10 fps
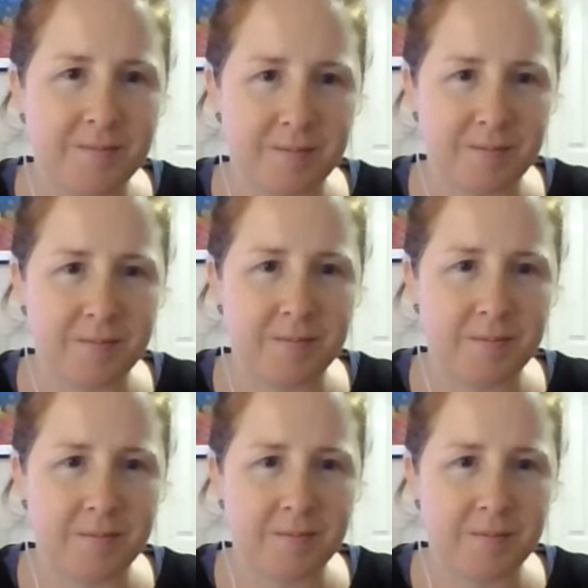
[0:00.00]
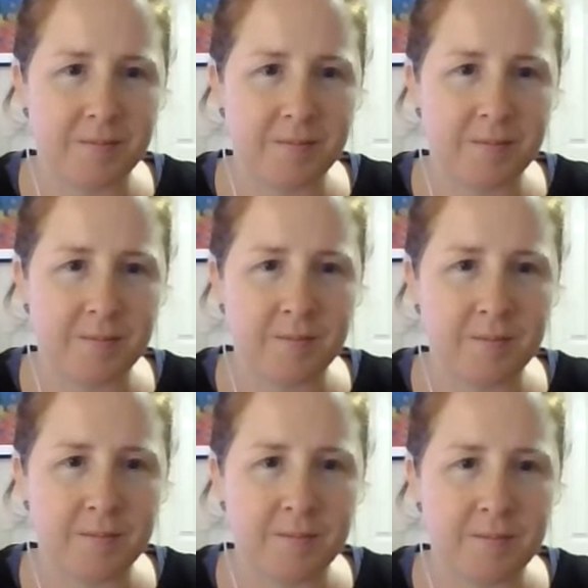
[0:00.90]

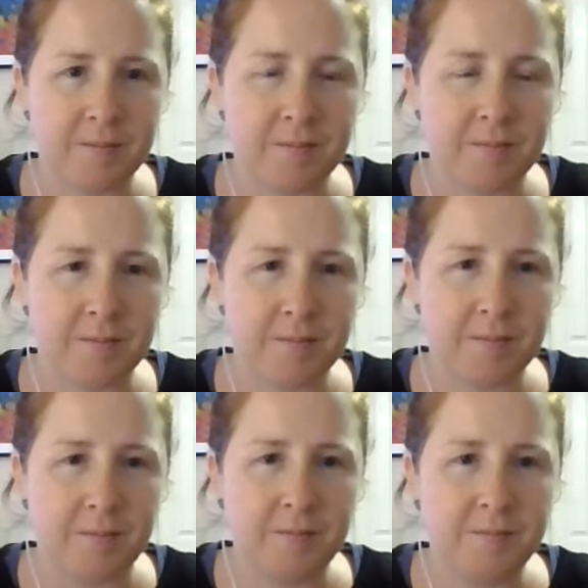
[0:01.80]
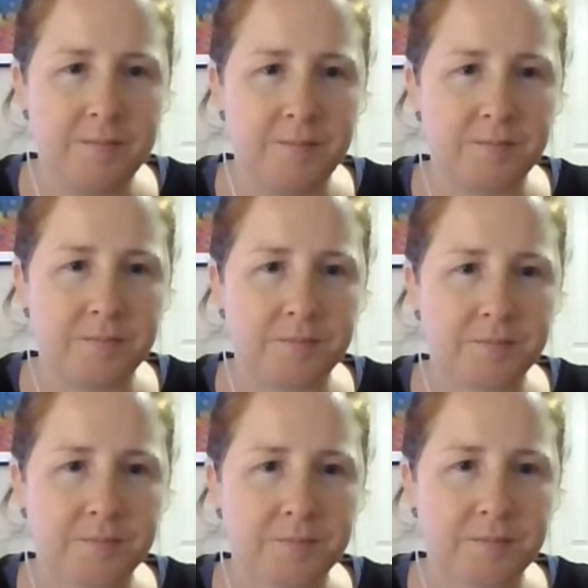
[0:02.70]

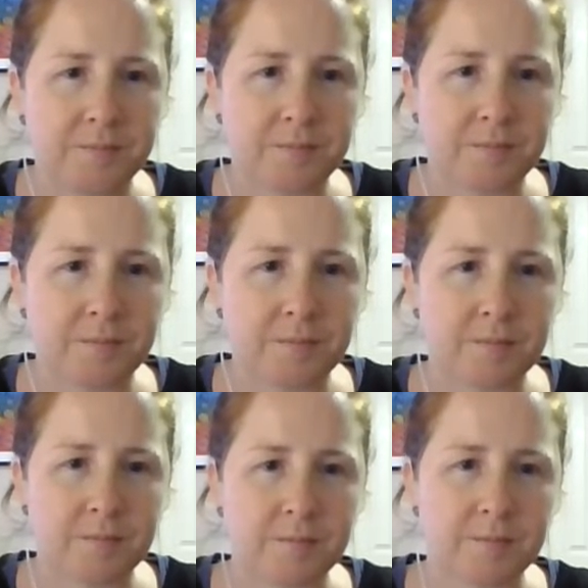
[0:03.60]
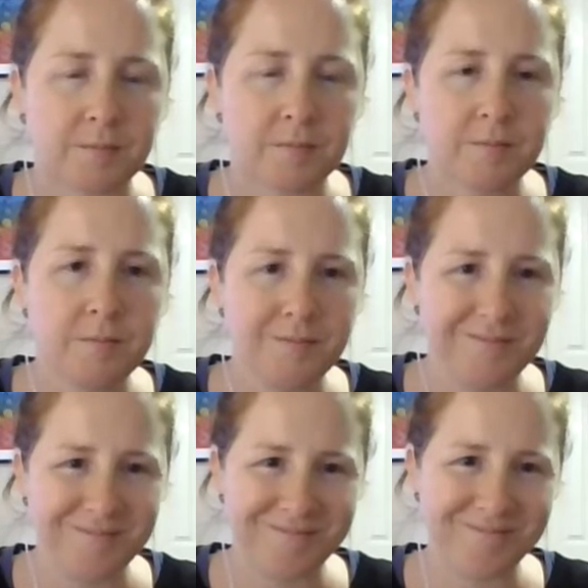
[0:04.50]

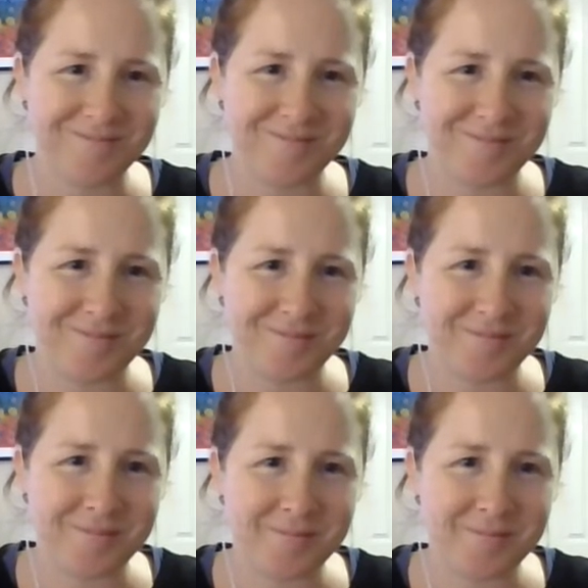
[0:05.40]
No words are spoken by the person on screen.